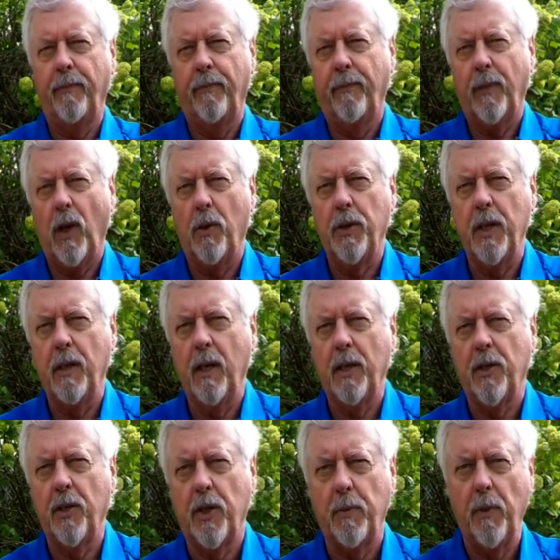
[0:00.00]
It goes in
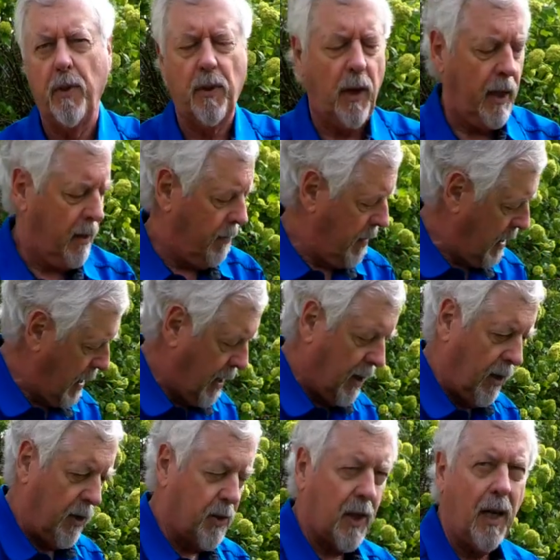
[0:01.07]
nice and smoothly. It
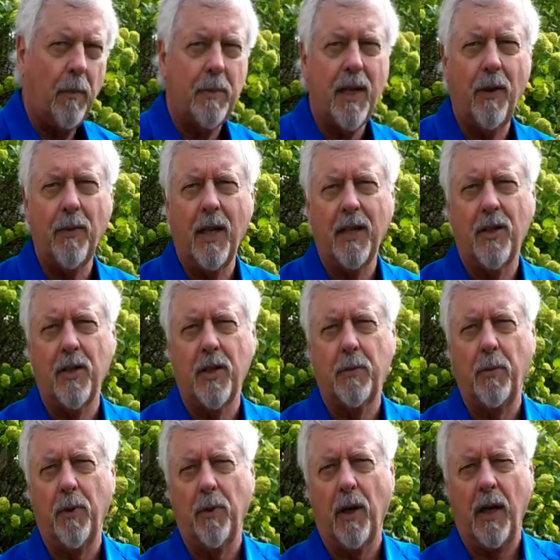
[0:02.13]
also comes out nice and
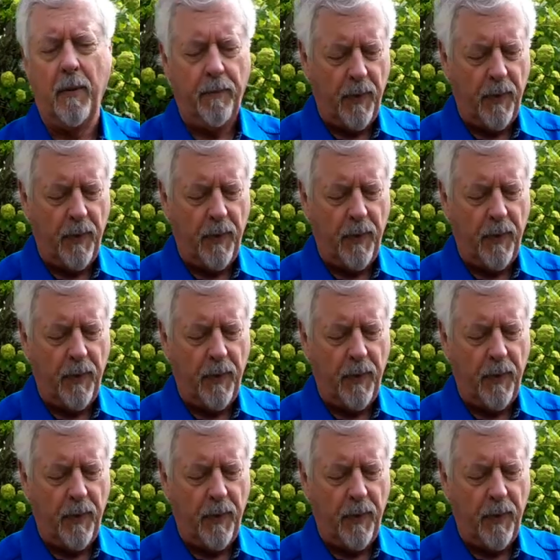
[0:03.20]
smoothly.